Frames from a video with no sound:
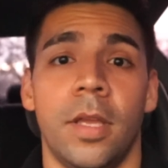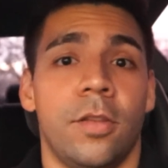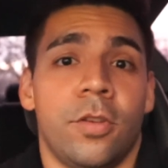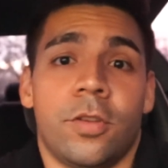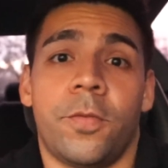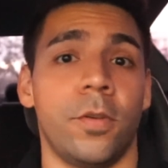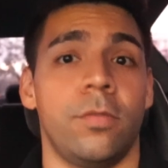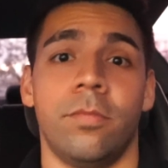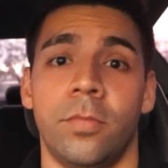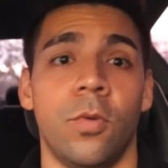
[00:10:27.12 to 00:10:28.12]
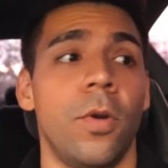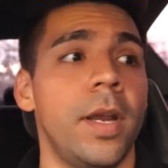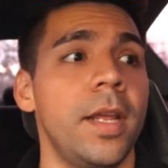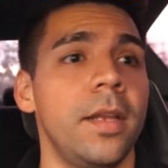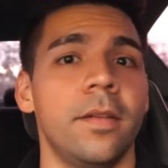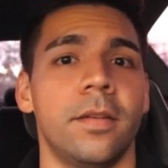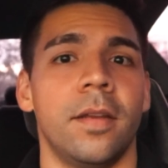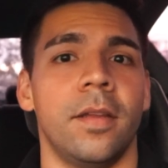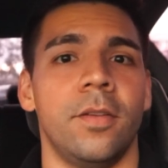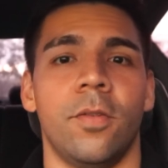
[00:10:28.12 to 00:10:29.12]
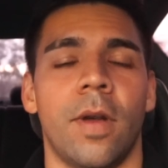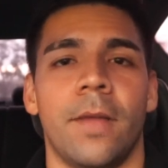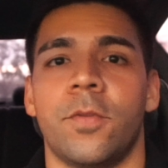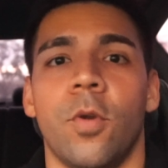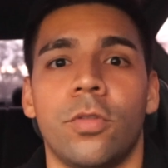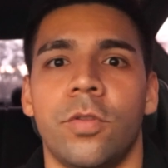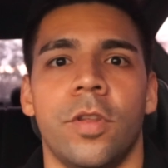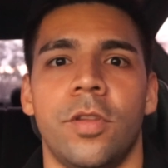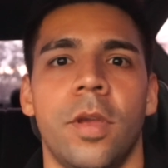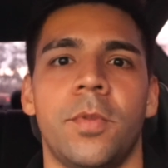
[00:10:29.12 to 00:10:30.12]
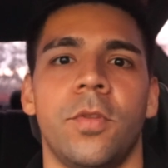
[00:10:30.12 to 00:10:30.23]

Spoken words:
just for doing it, and you don't have to go to the gym